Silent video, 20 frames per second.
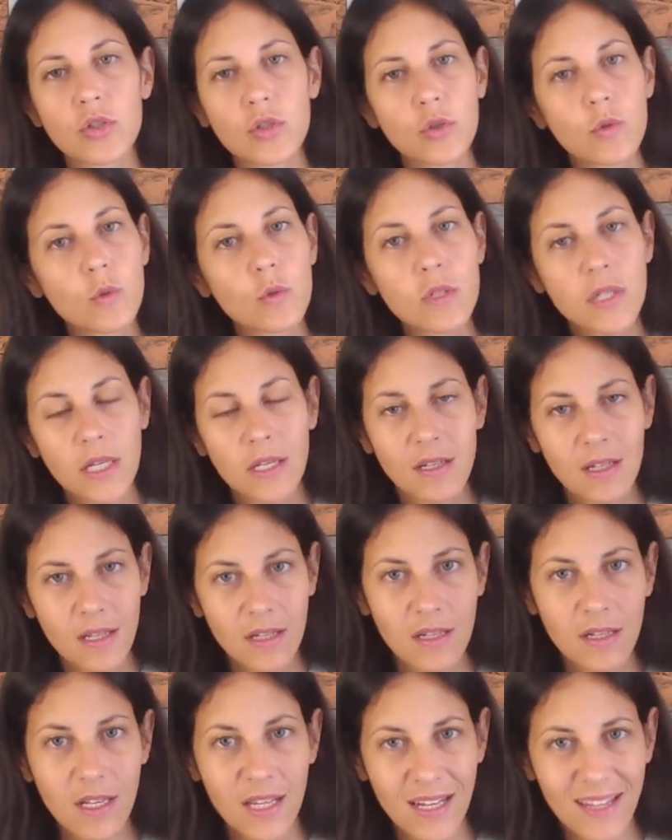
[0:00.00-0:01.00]
tune and,
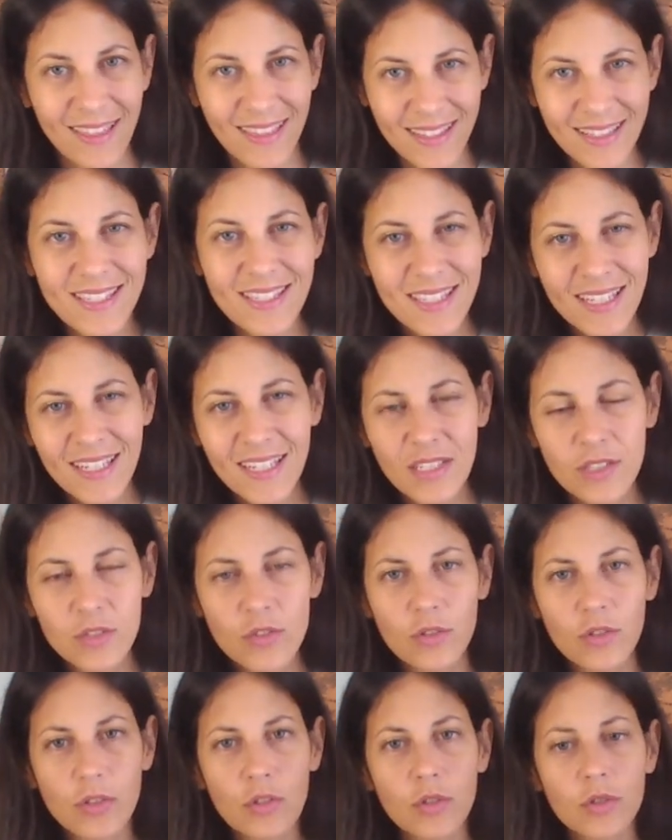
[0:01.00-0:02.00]
and listening
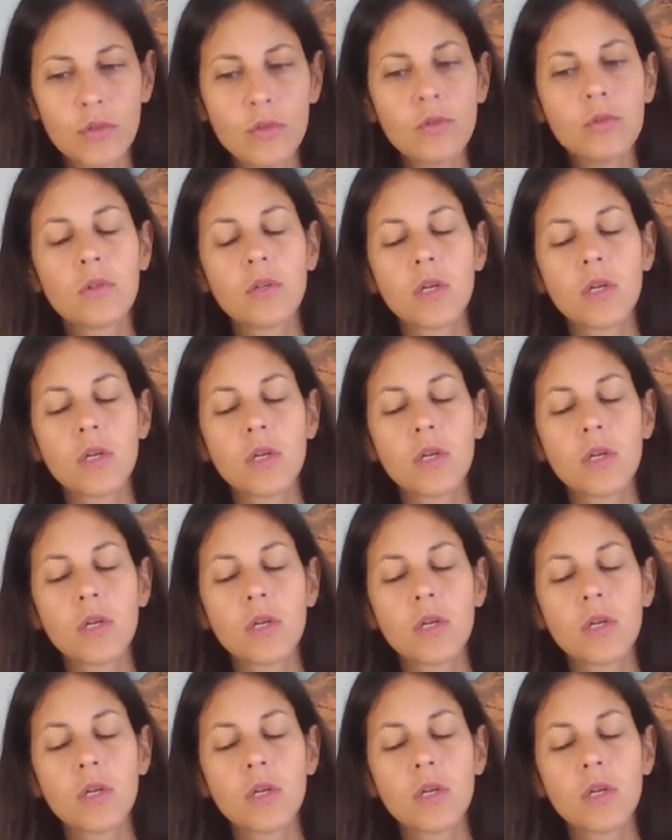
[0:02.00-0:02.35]
to you,